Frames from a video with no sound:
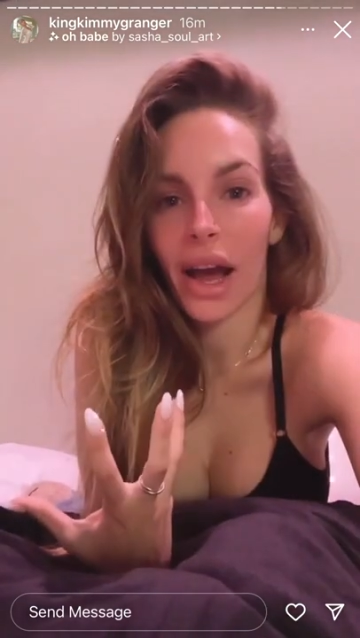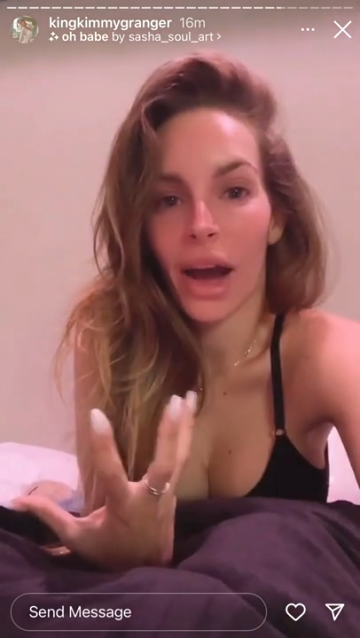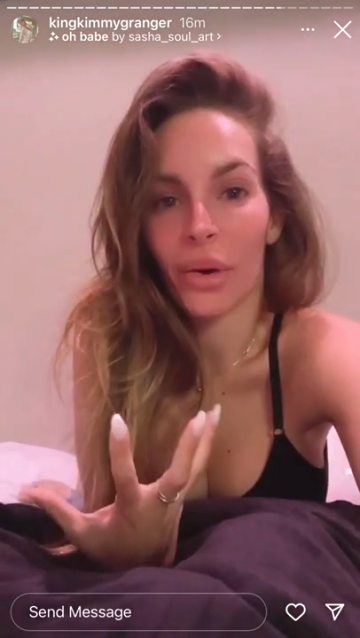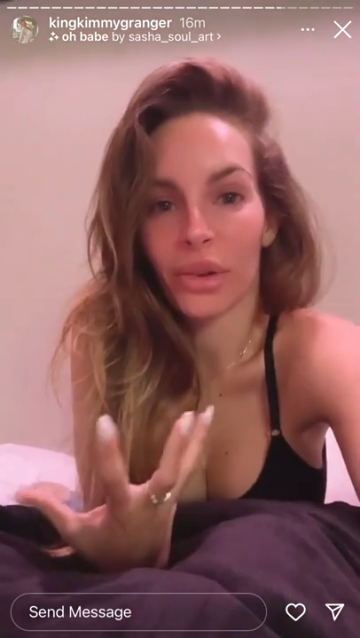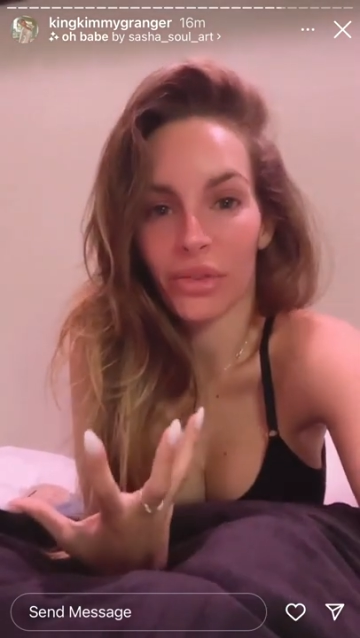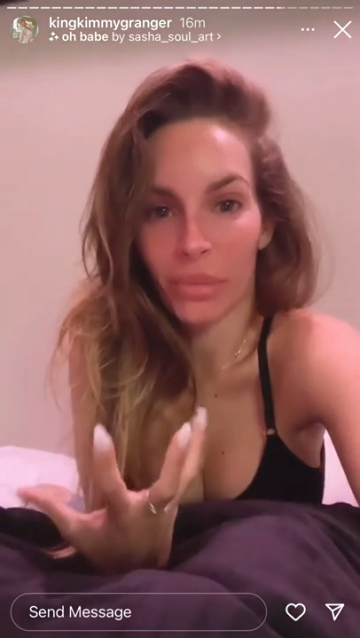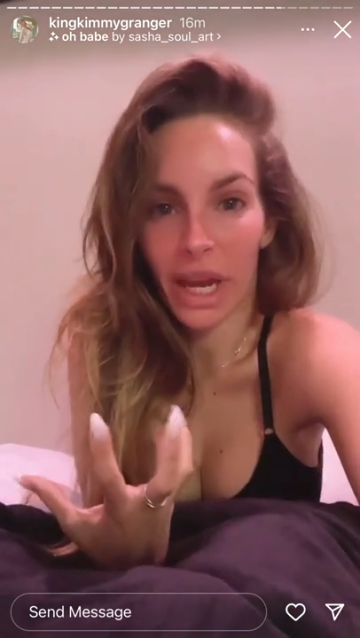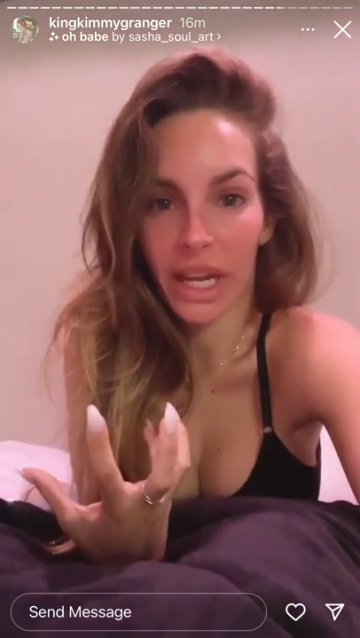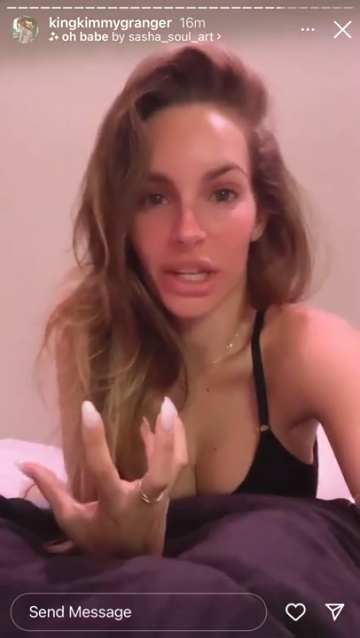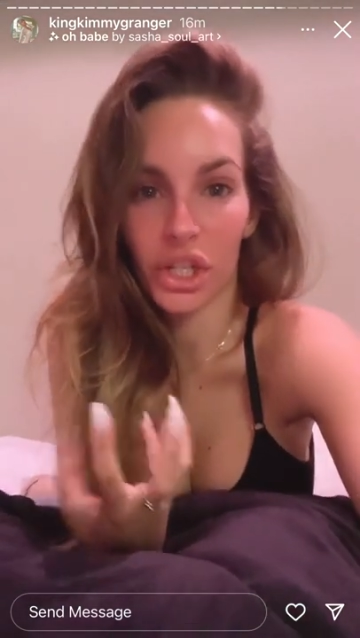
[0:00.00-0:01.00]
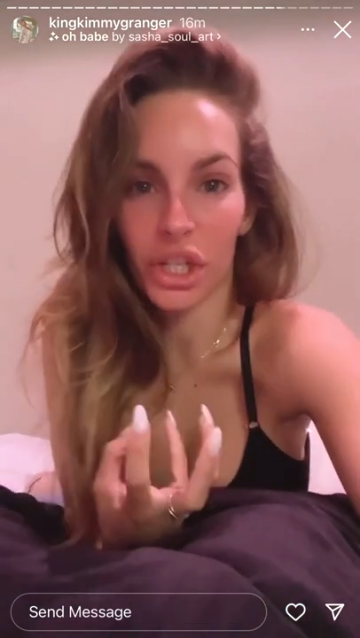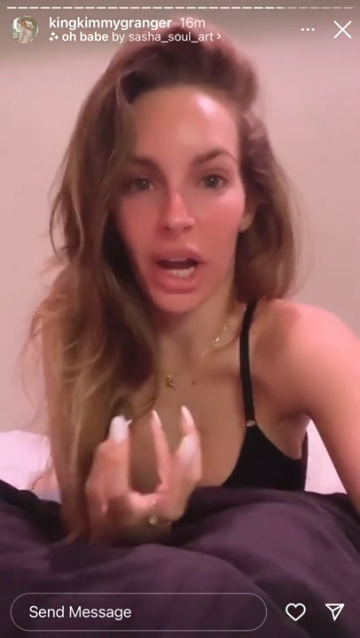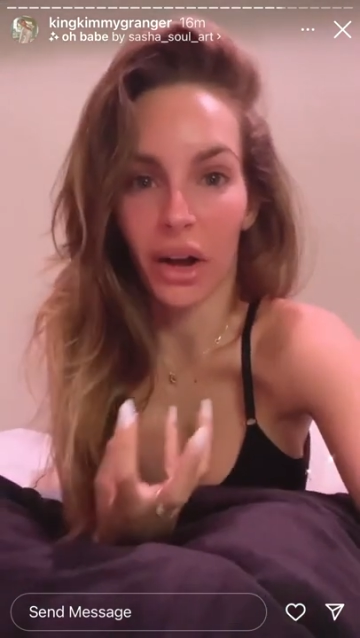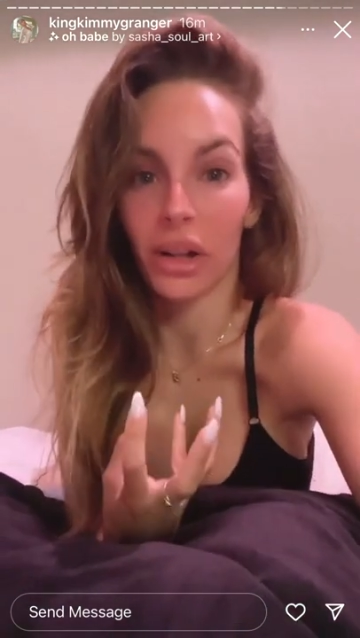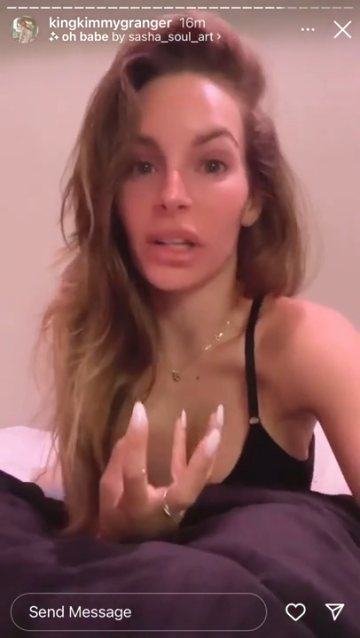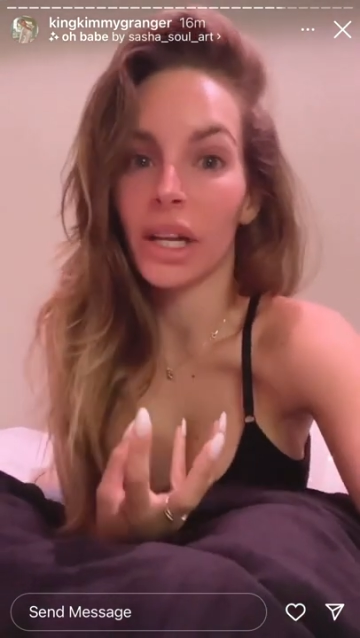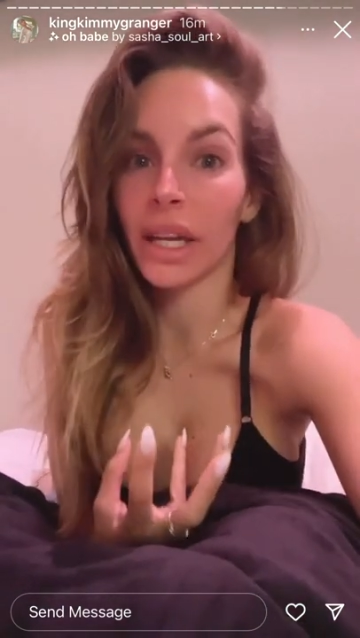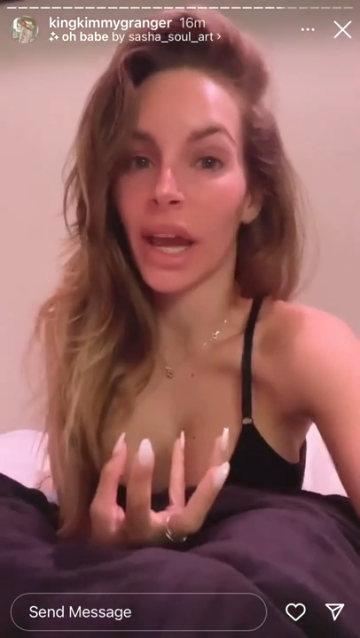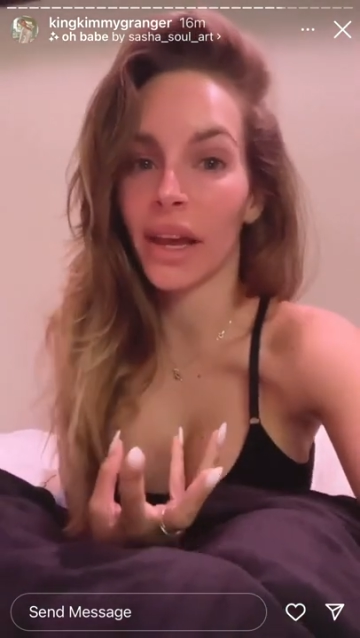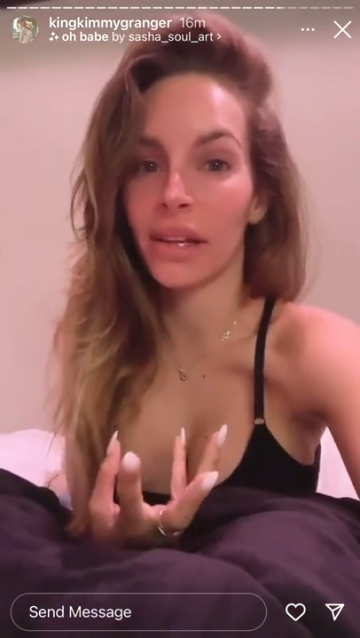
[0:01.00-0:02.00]
out of my shell
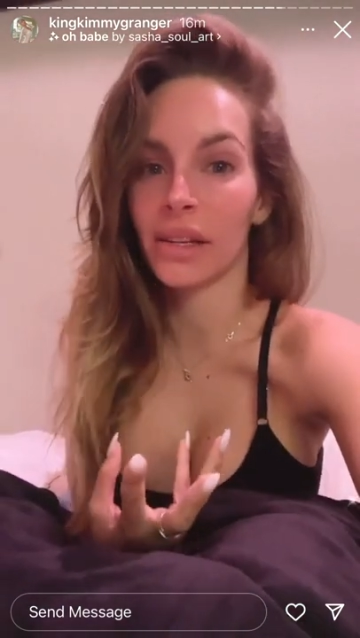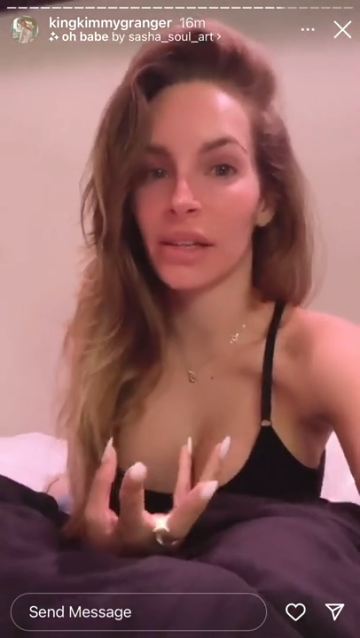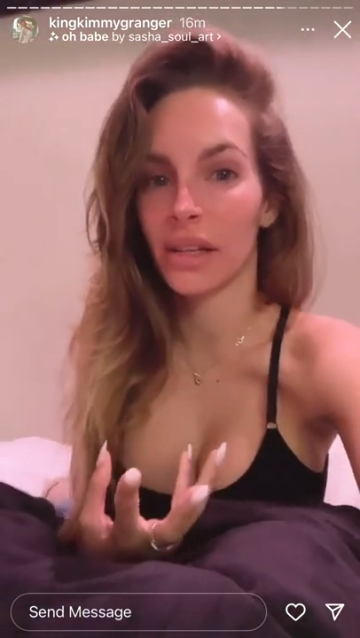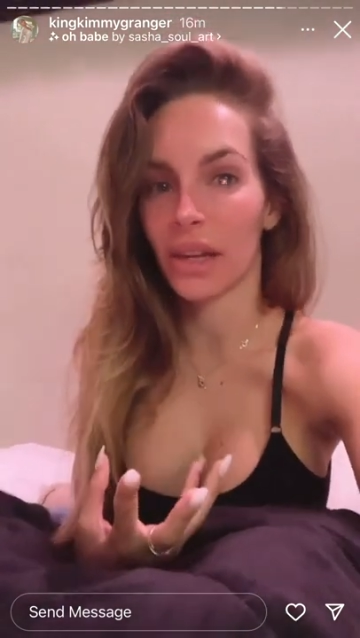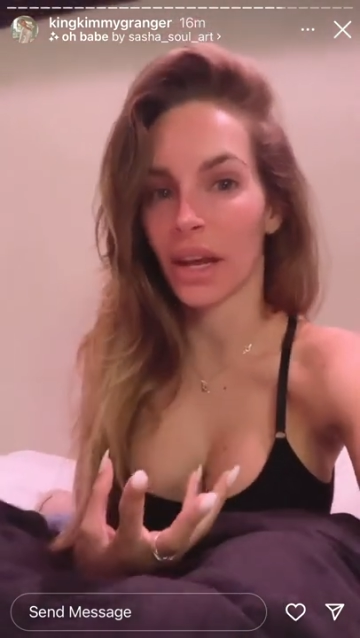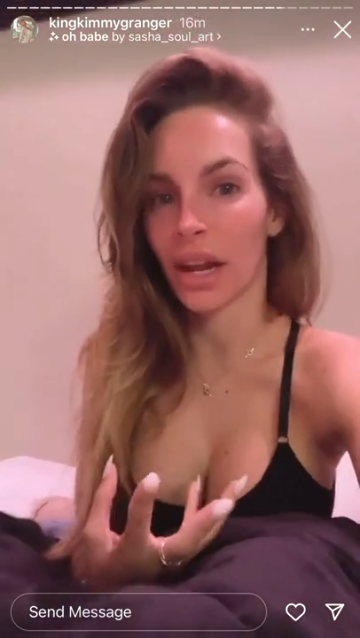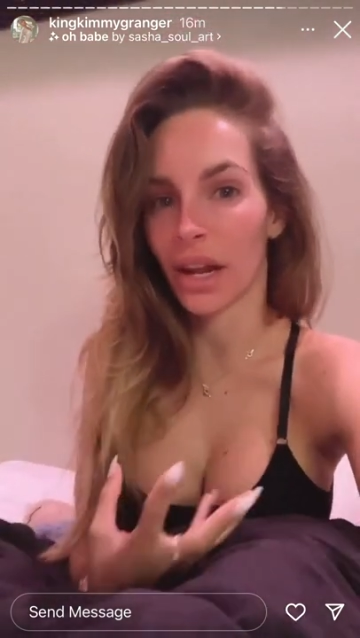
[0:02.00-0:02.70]
again and